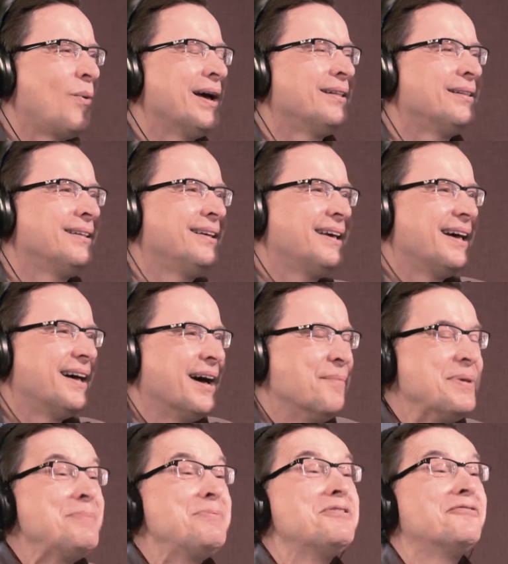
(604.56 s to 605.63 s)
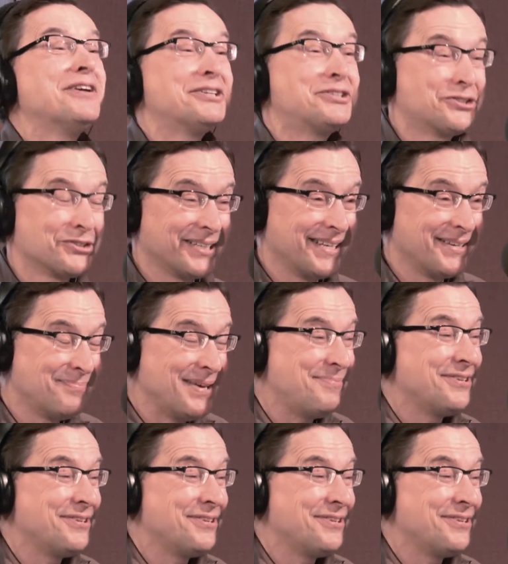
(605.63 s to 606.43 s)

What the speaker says: Well, maybe eventually.